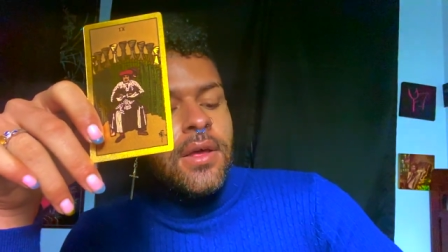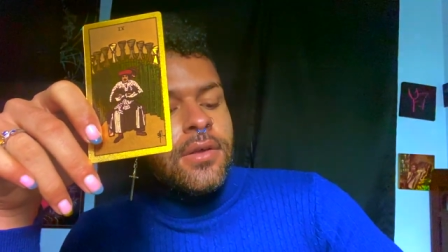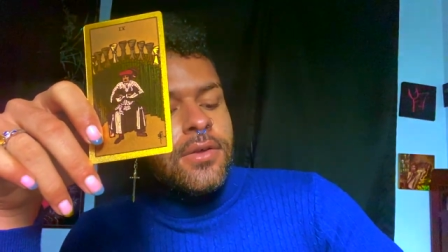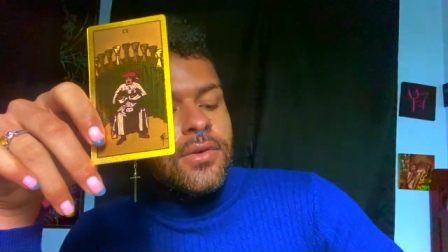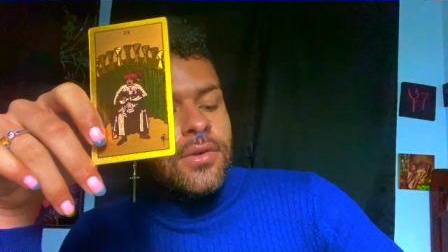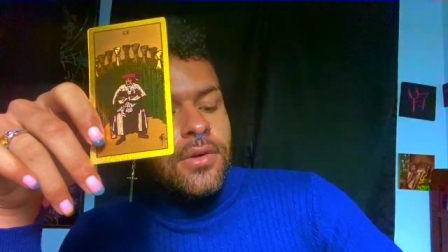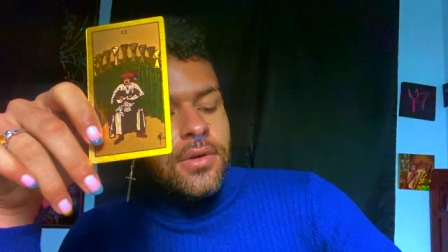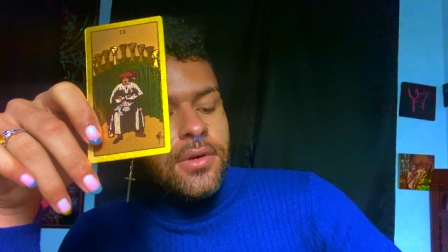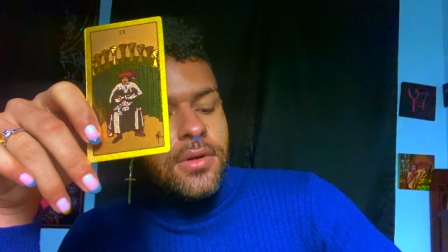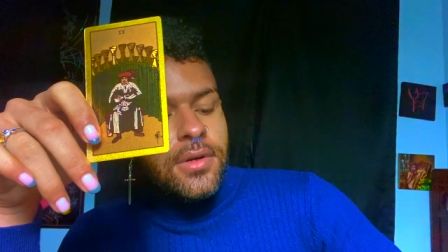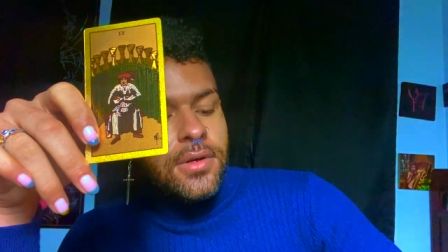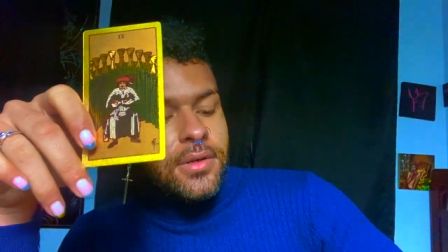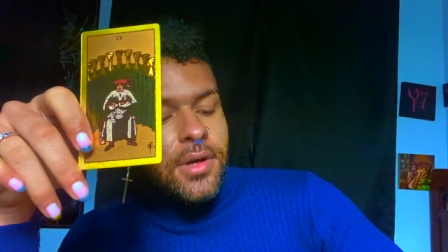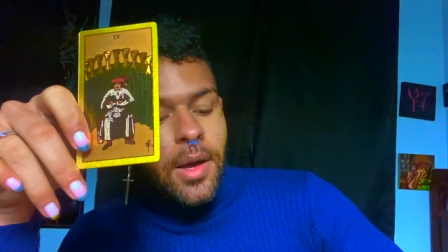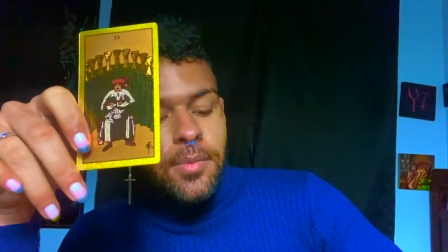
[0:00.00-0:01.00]
You're
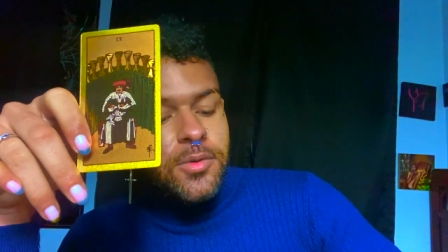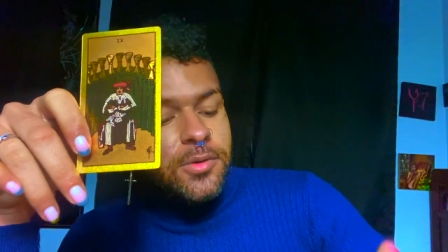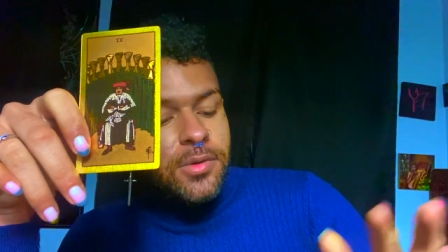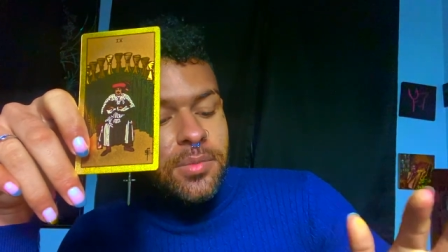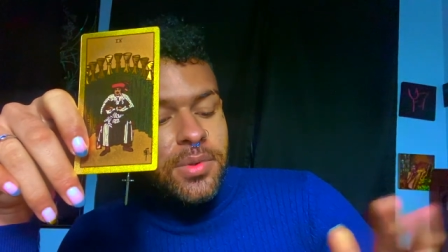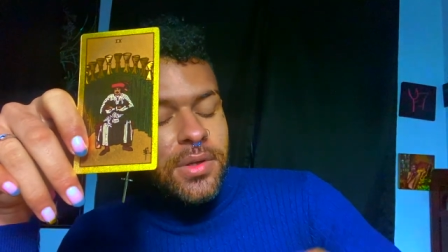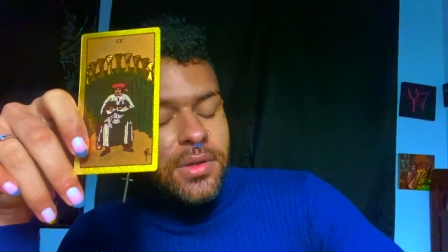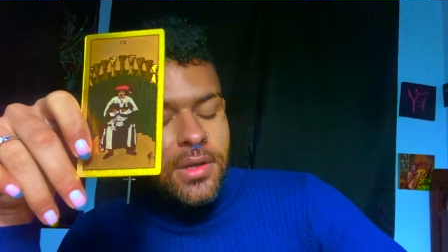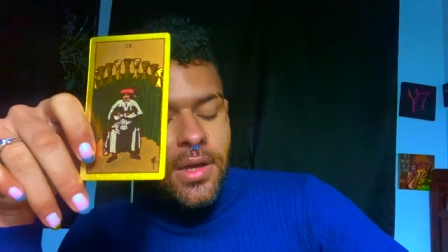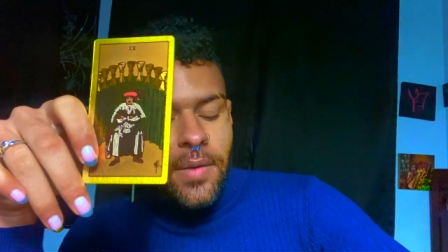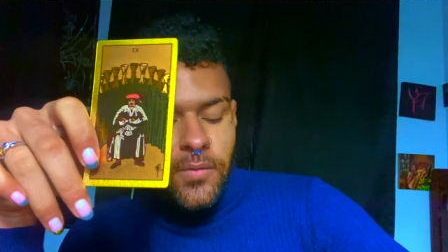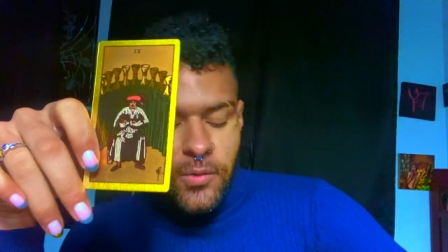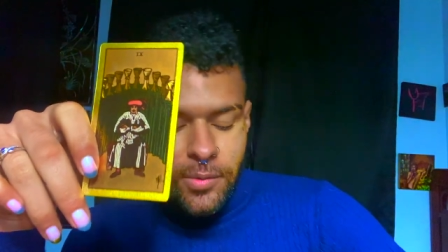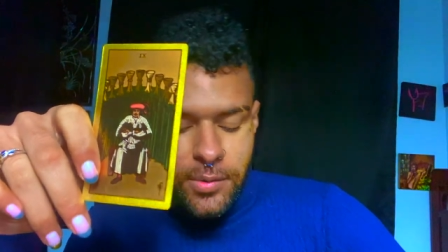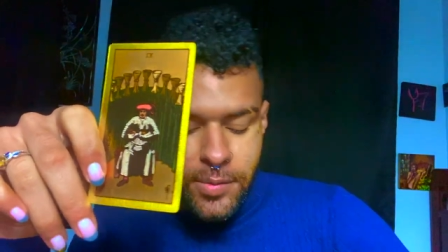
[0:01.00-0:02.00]
com completely
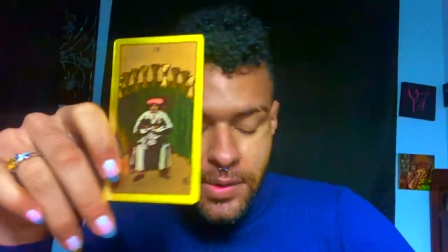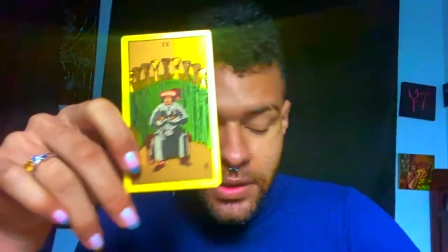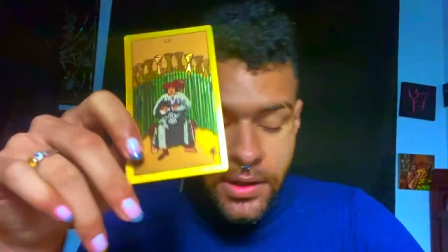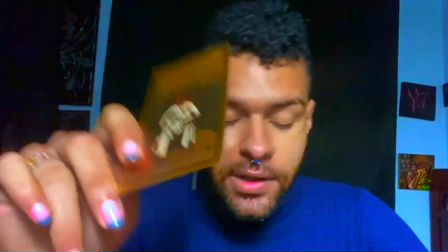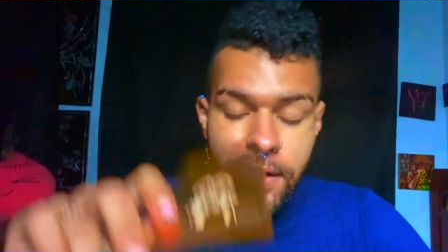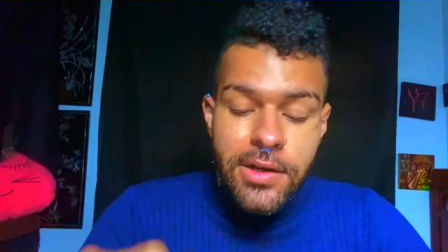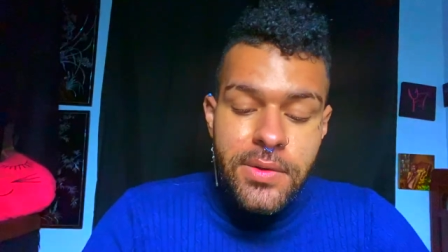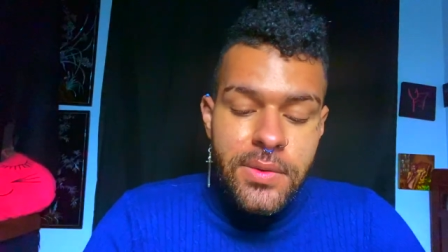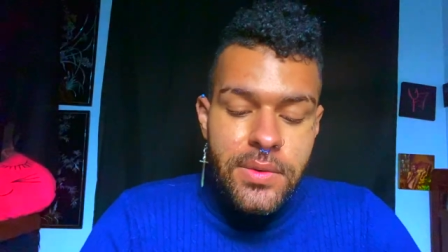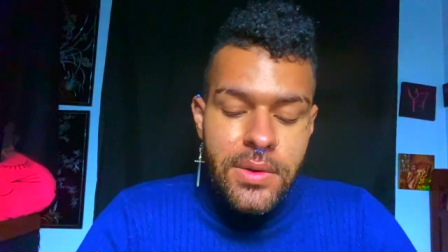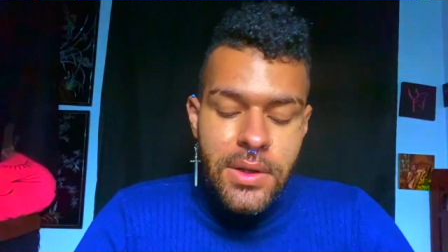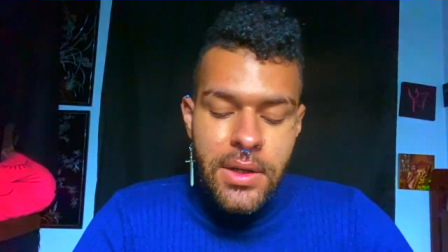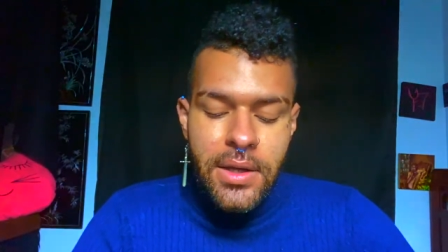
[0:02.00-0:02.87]
comfortable being alone.